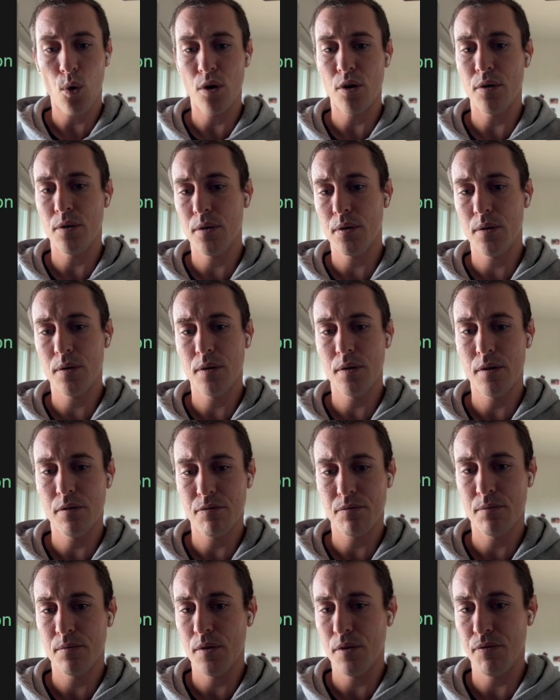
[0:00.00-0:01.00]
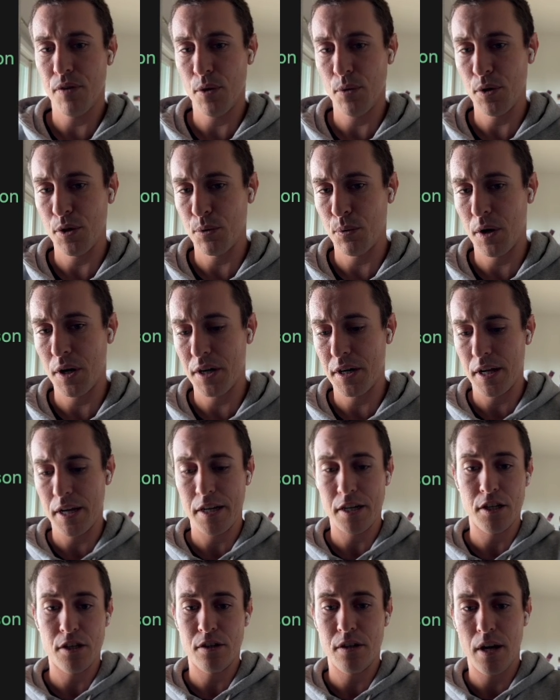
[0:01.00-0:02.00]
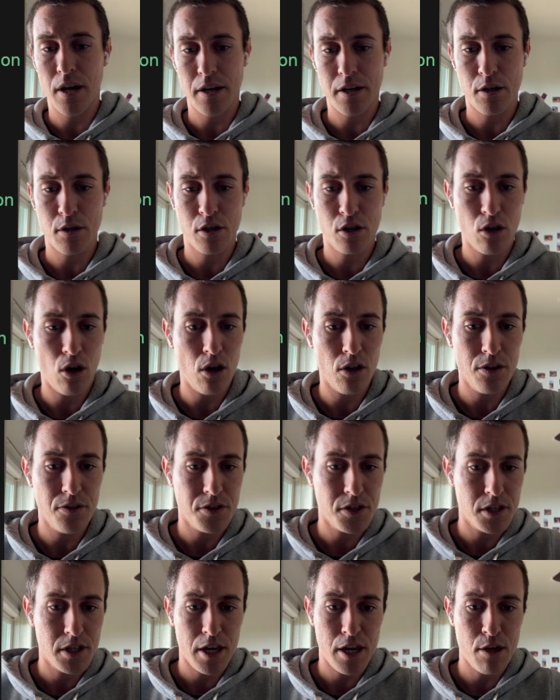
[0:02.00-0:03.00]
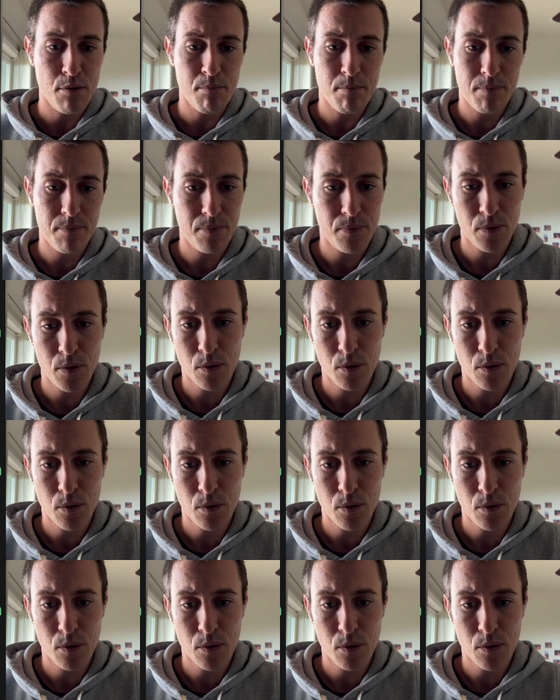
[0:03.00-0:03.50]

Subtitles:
or if I really wanted, I could call it the same.